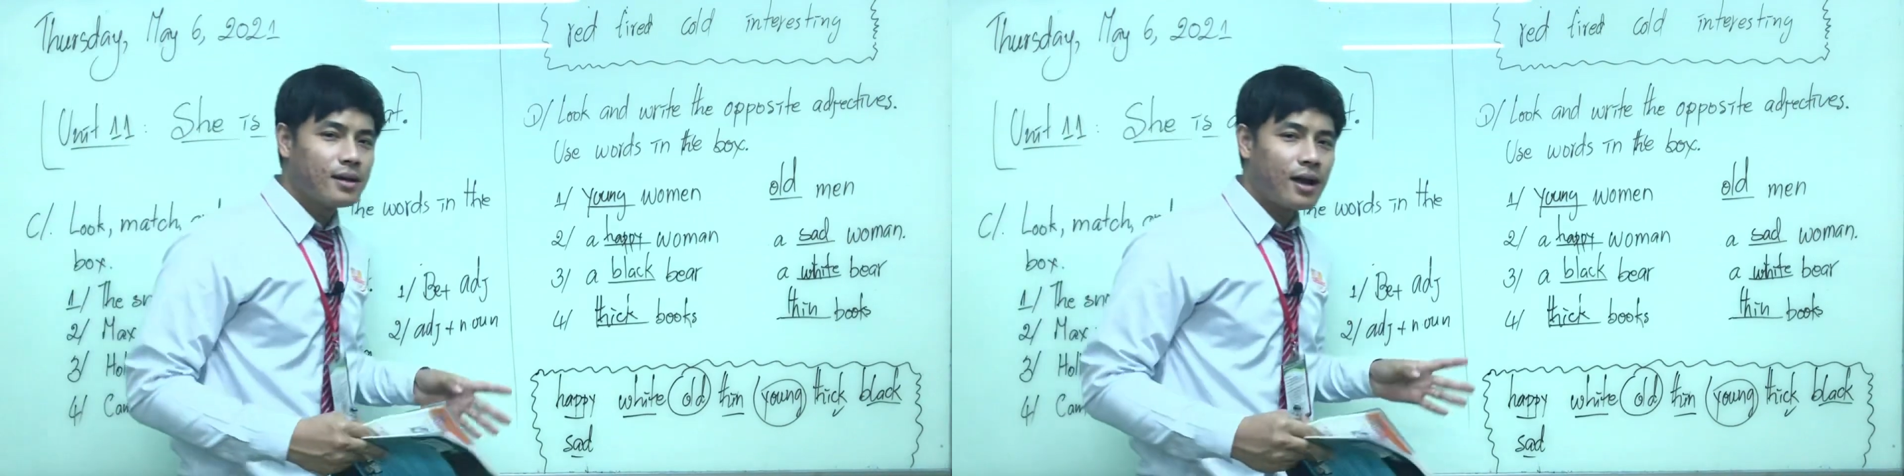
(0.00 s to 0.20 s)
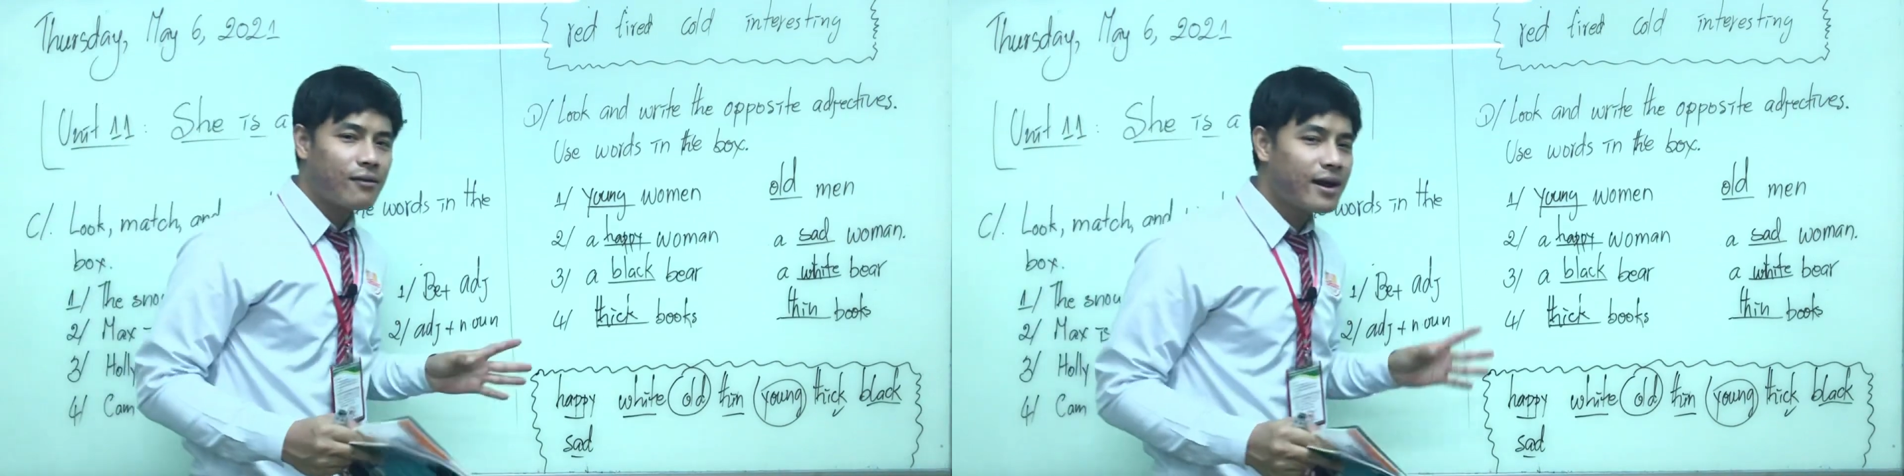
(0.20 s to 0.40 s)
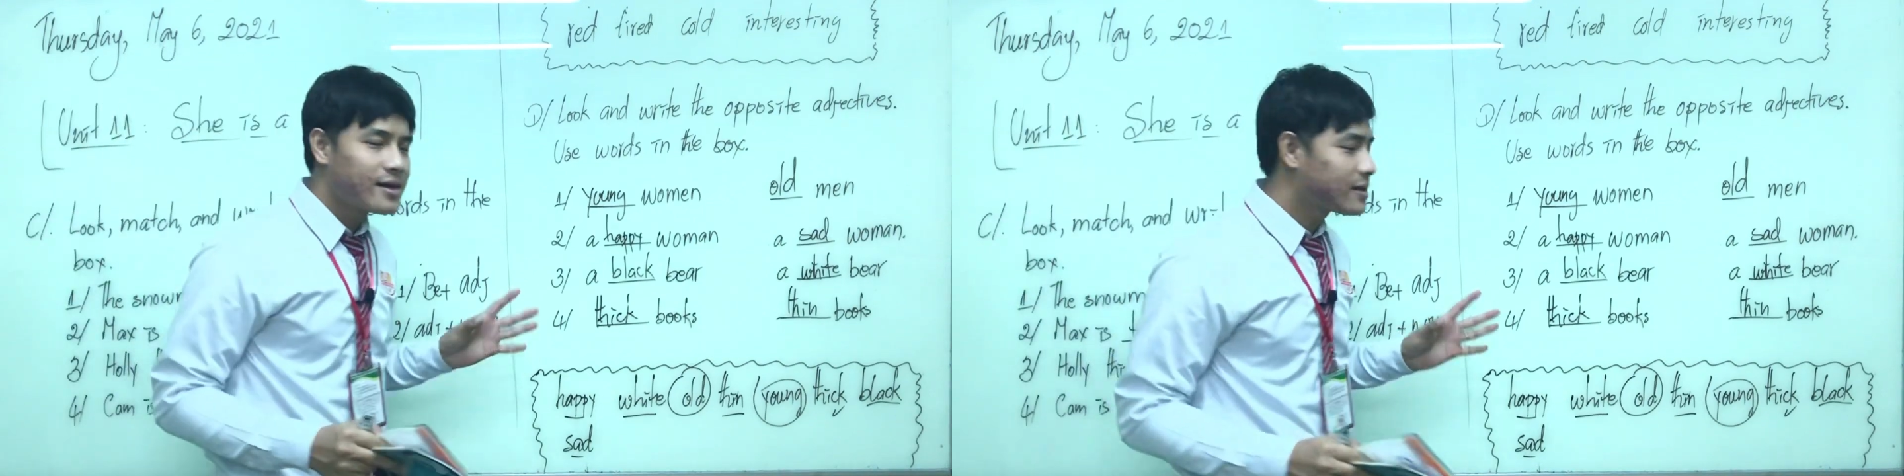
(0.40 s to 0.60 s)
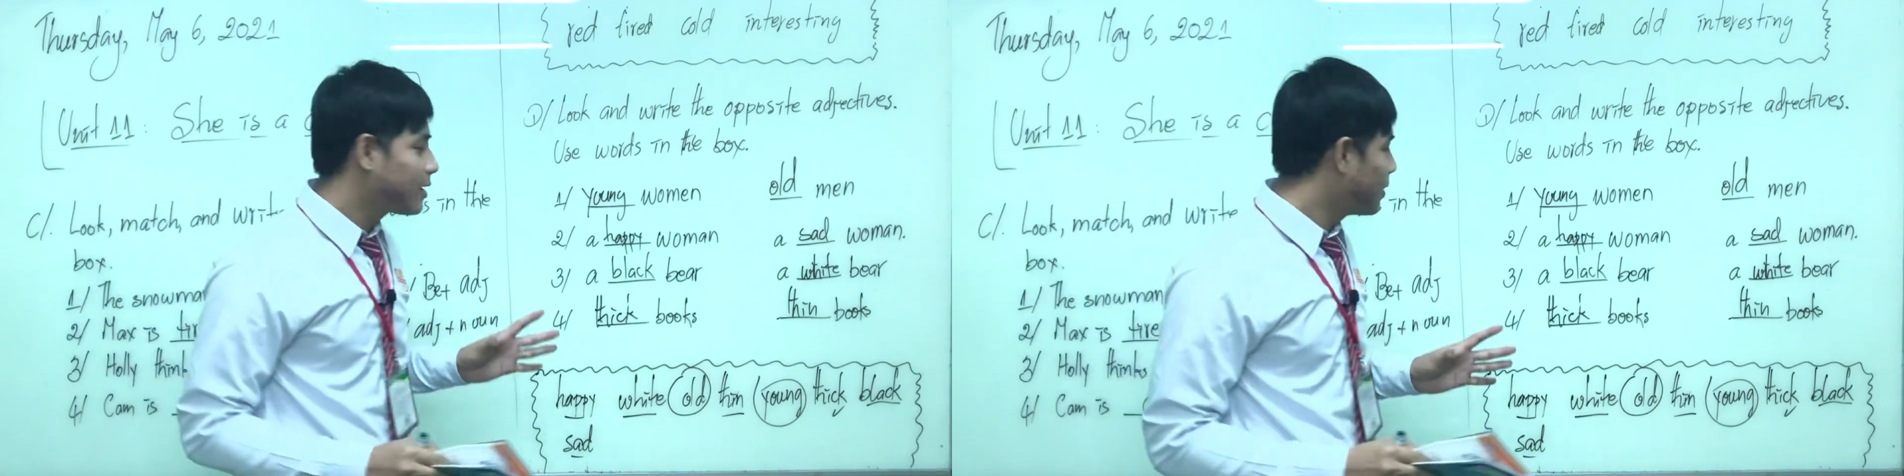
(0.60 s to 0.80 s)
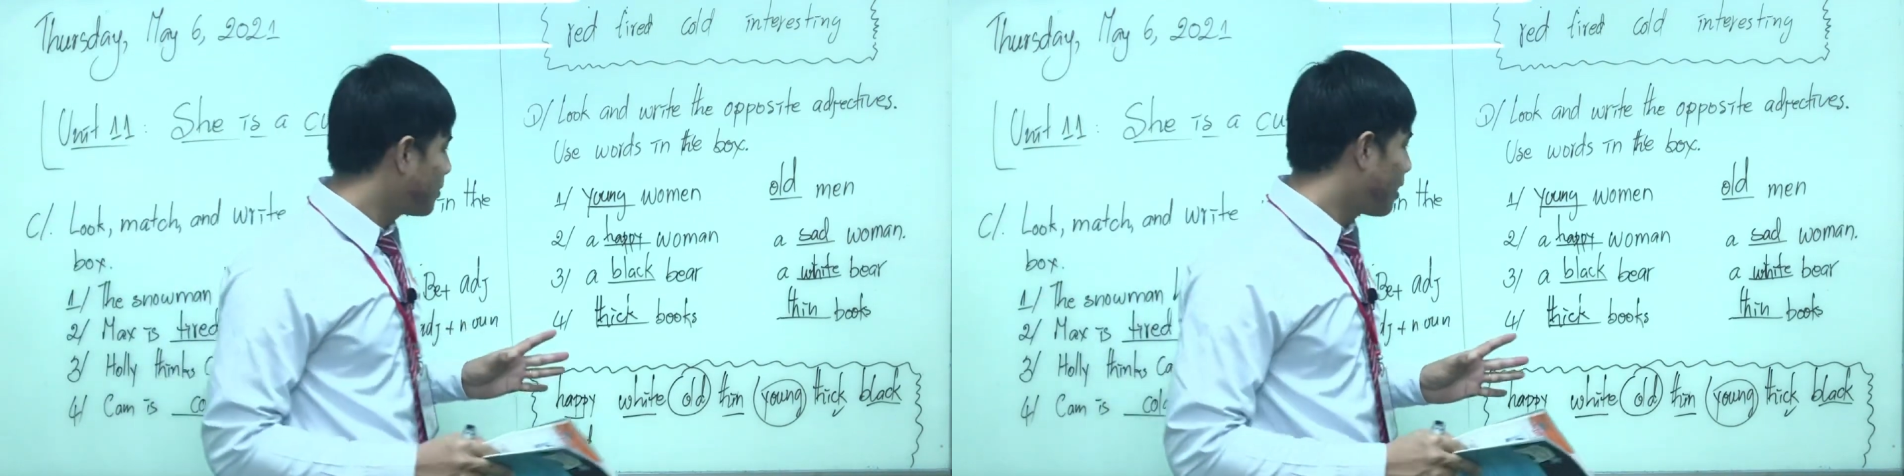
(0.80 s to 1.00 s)
Alright,
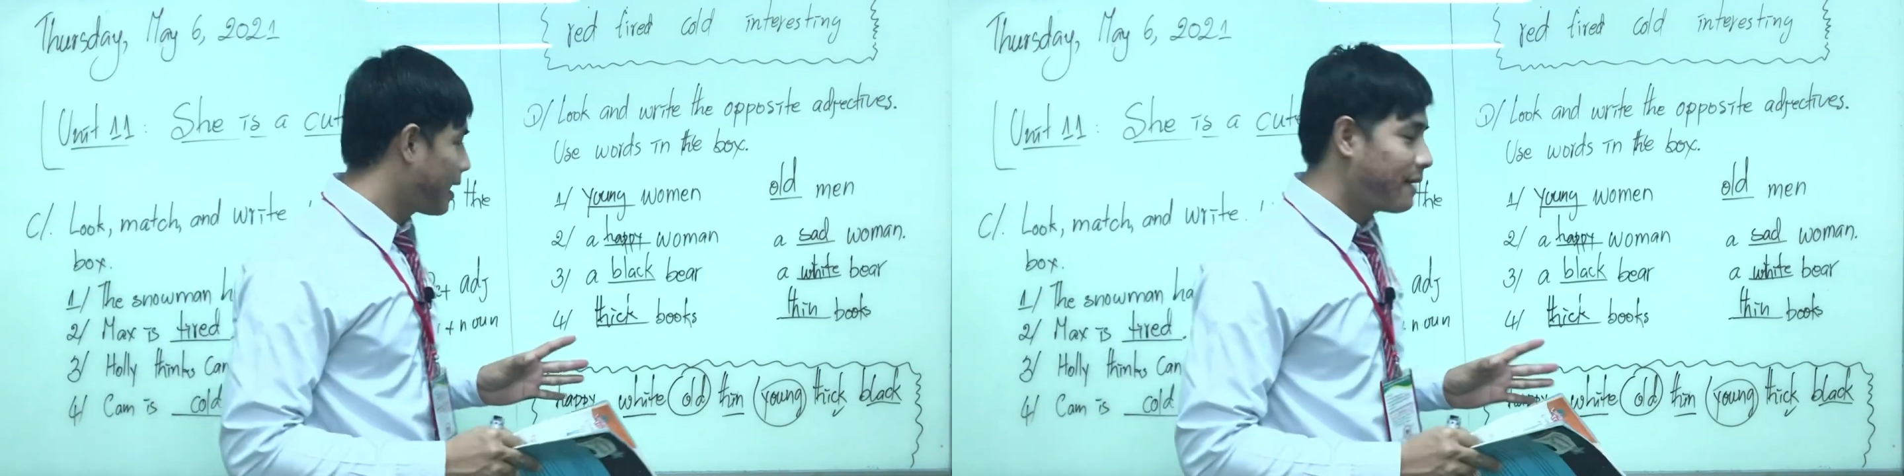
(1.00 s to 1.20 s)
so uh,